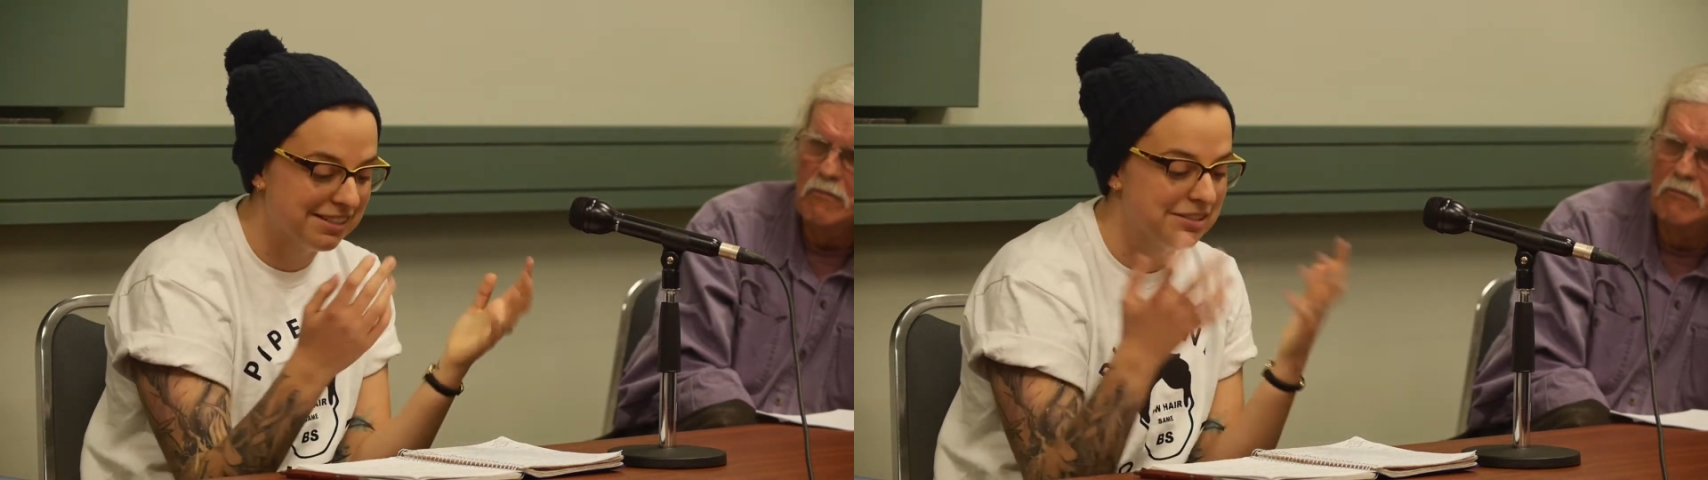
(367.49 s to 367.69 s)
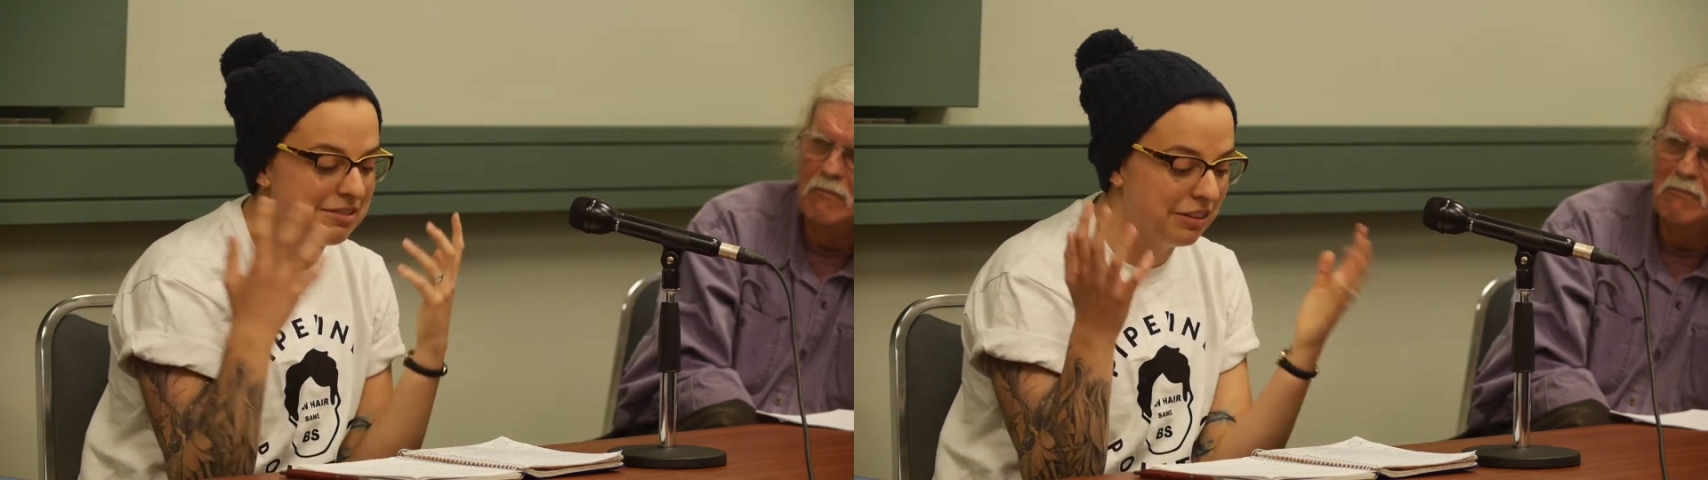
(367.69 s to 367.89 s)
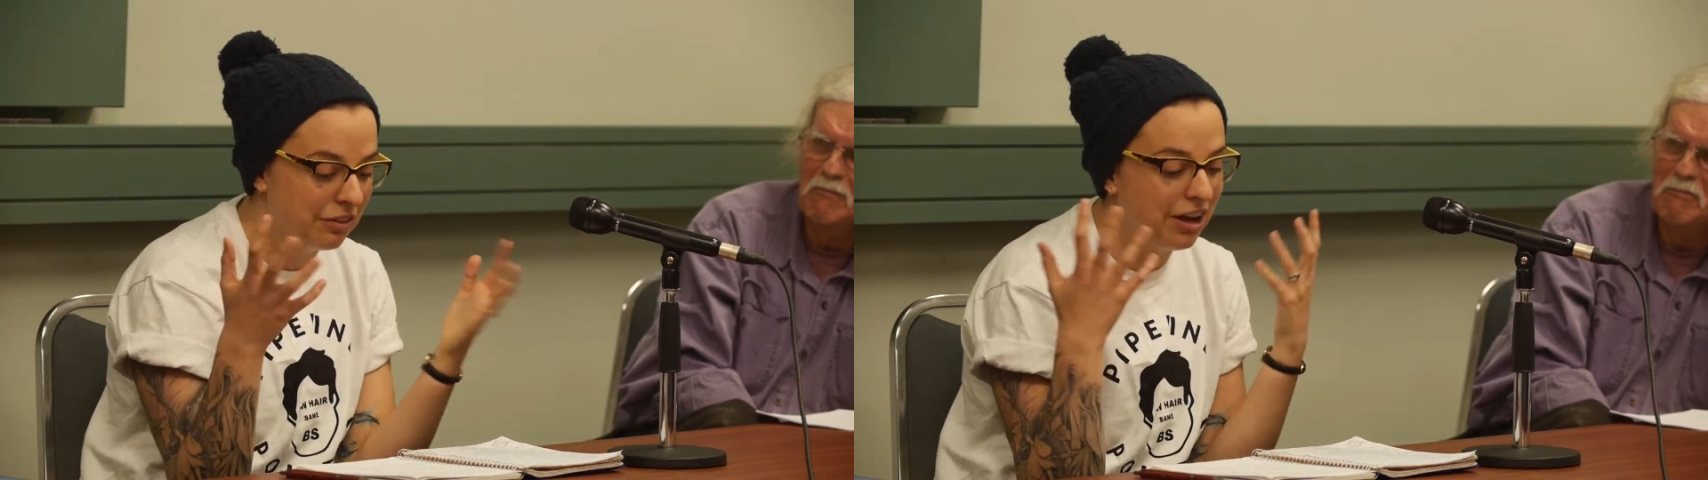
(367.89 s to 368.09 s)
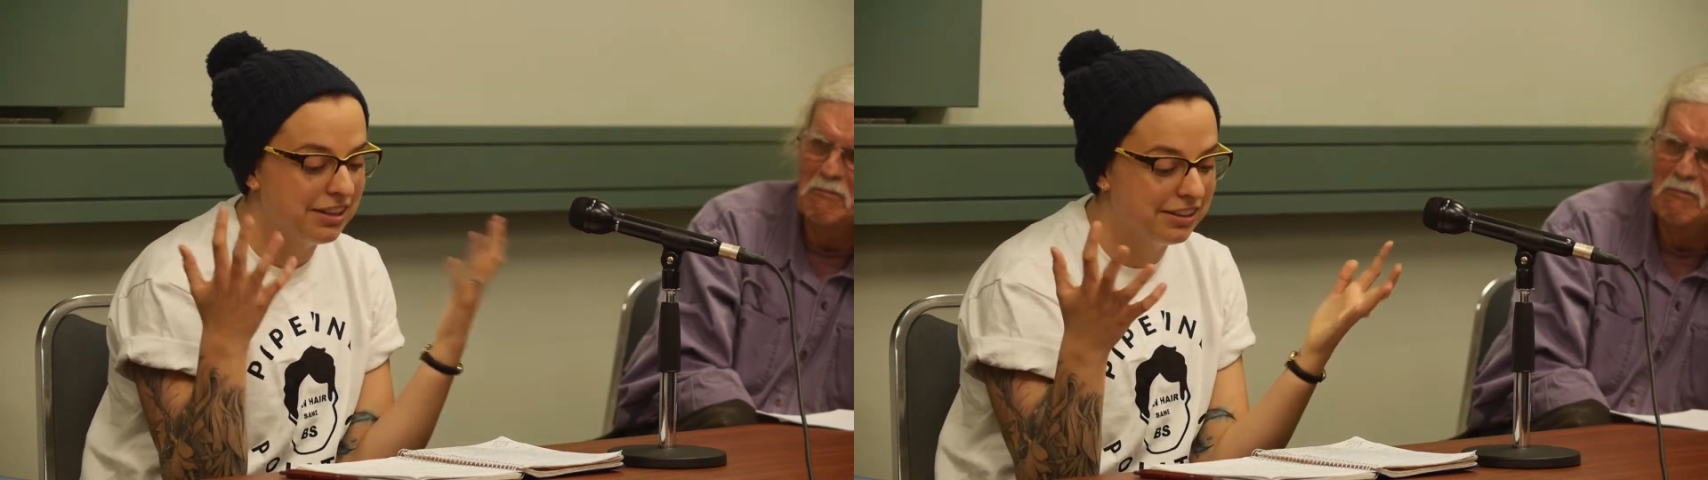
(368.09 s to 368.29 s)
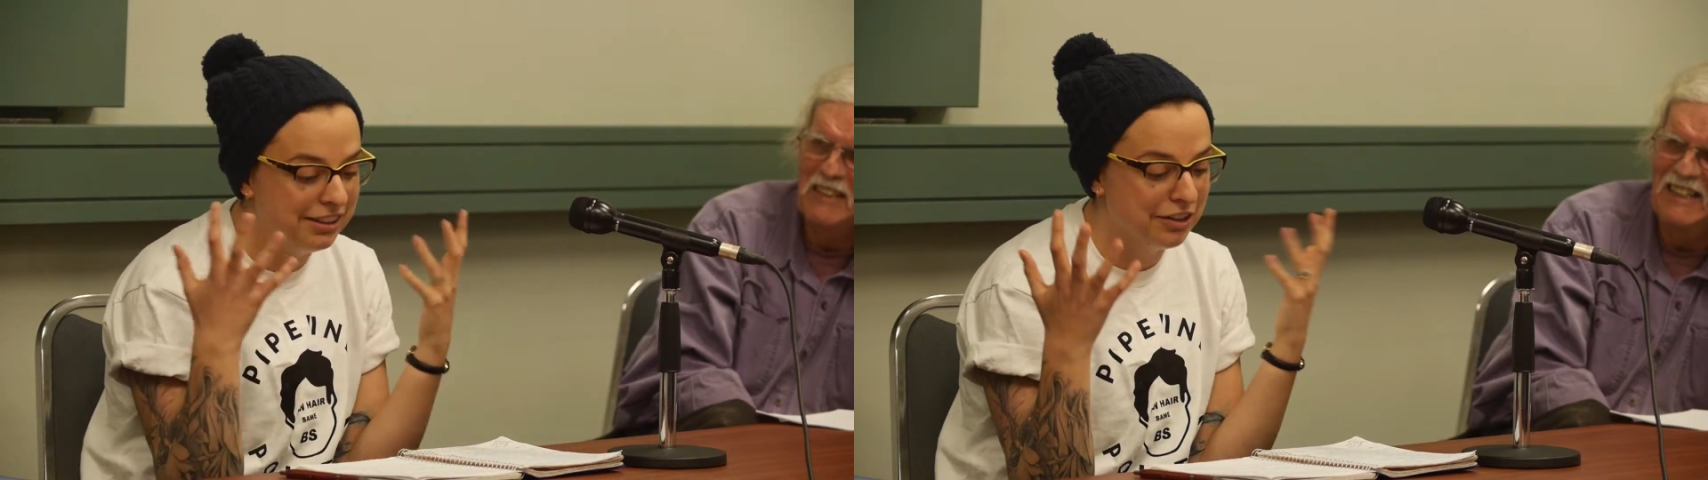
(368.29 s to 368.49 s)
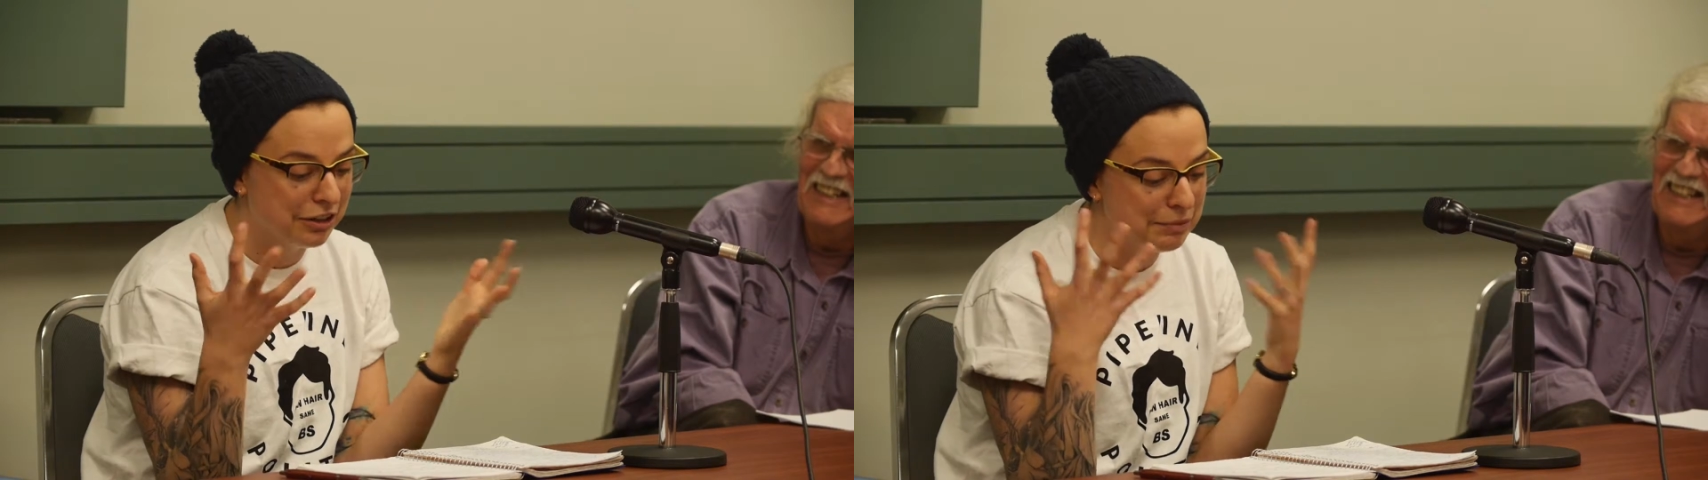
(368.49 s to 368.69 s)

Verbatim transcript: the, the lot, the, you know,